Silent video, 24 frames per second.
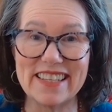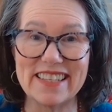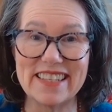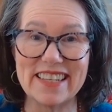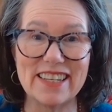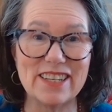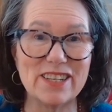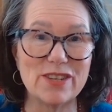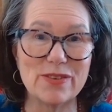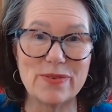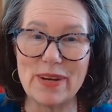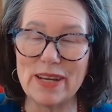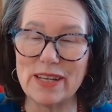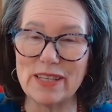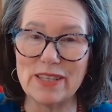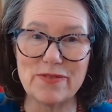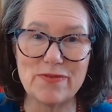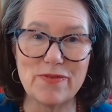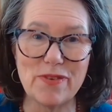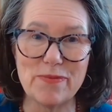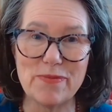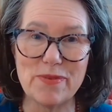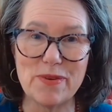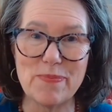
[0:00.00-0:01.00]
can
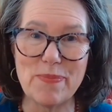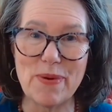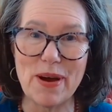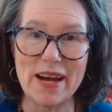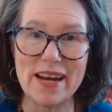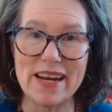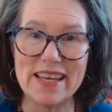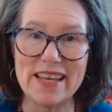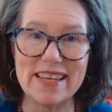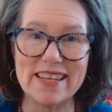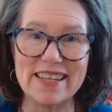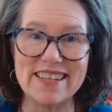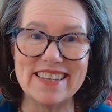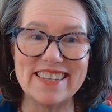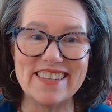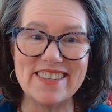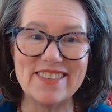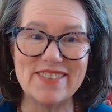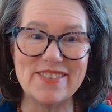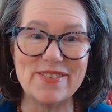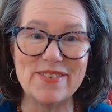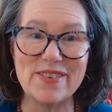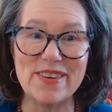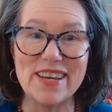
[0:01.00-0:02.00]
transform your body
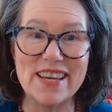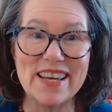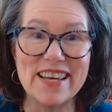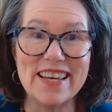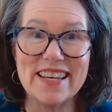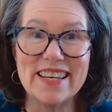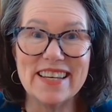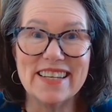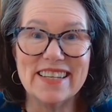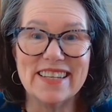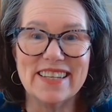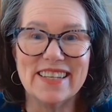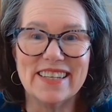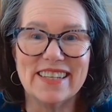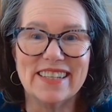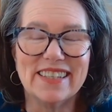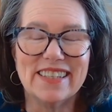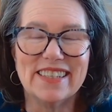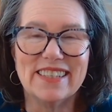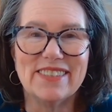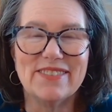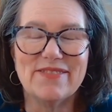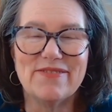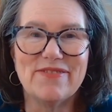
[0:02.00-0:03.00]
into
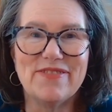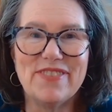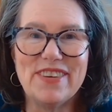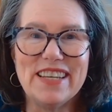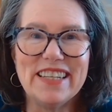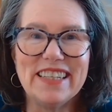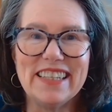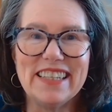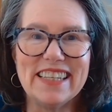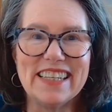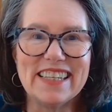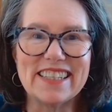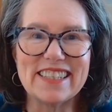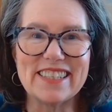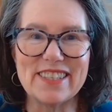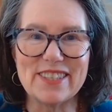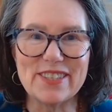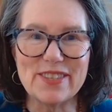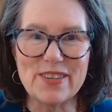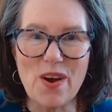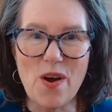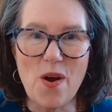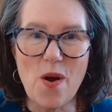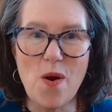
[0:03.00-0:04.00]
feeling
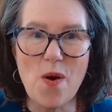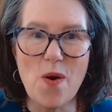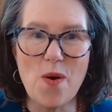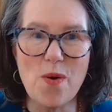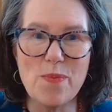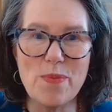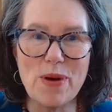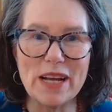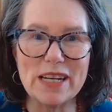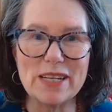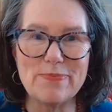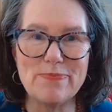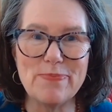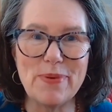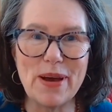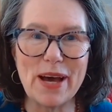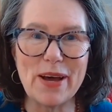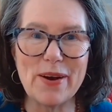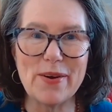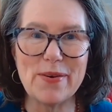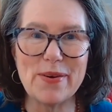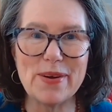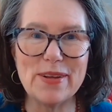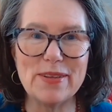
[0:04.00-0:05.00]
so much
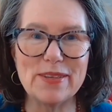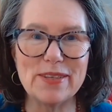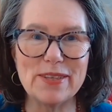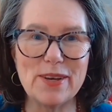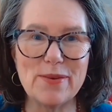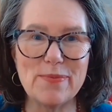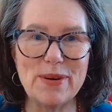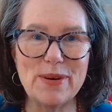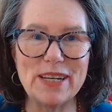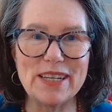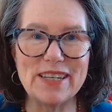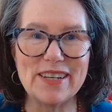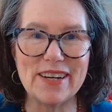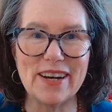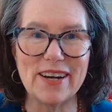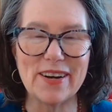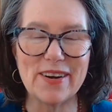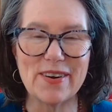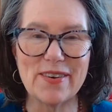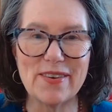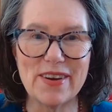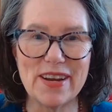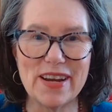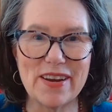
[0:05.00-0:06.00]
better and so much
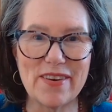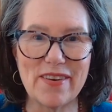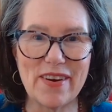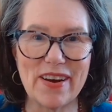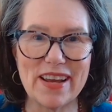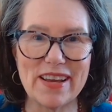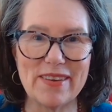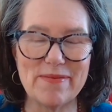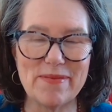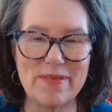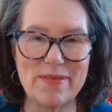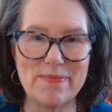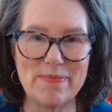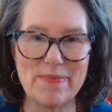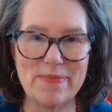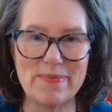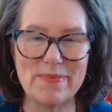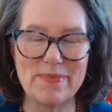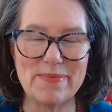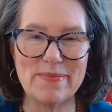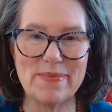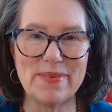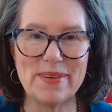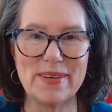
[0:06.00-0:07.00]
younger. Here I am
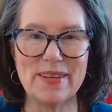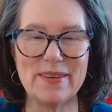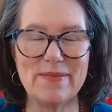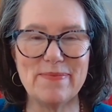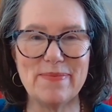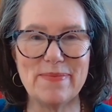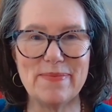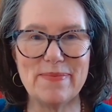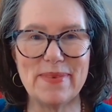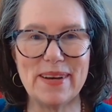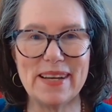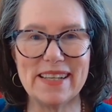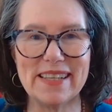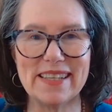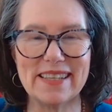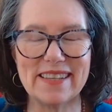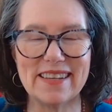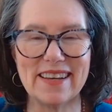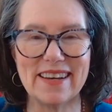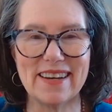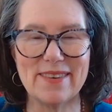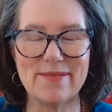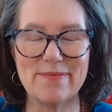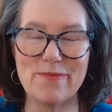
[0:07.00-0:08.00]
in my,
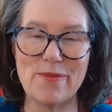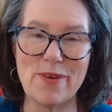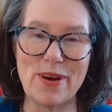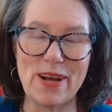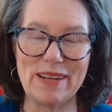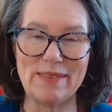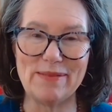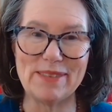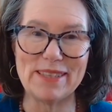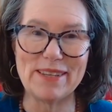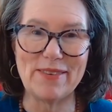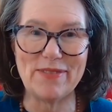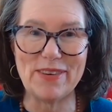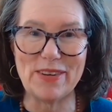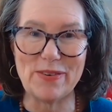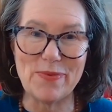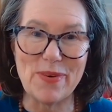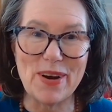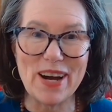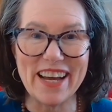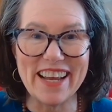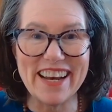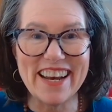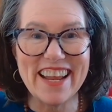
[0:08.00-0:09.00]
I'm
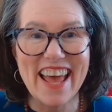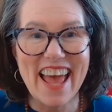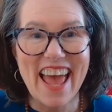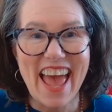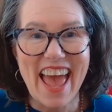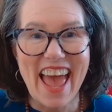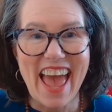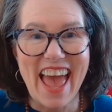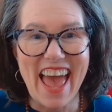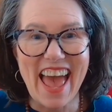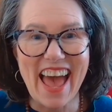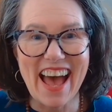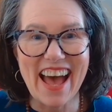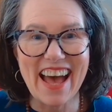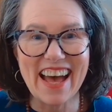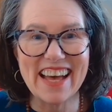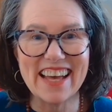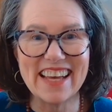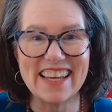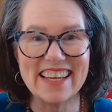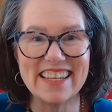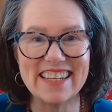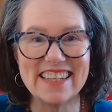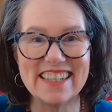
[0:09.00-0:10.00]
71,
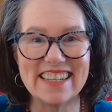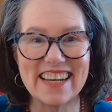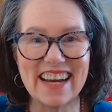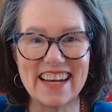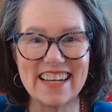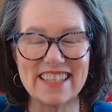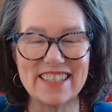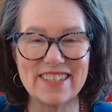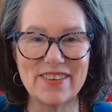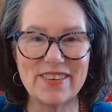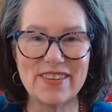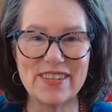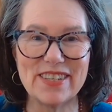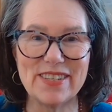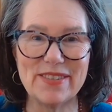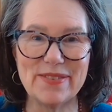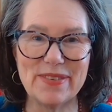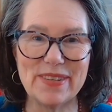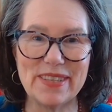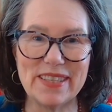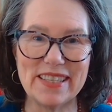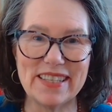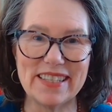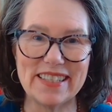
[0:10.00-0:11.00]
and I started
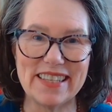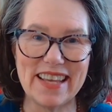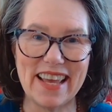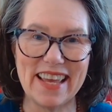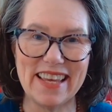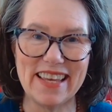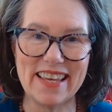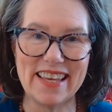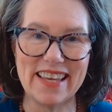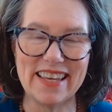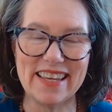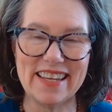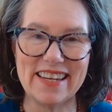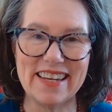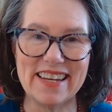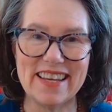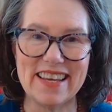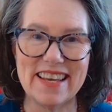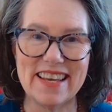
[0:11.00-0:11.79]
doing this hanging.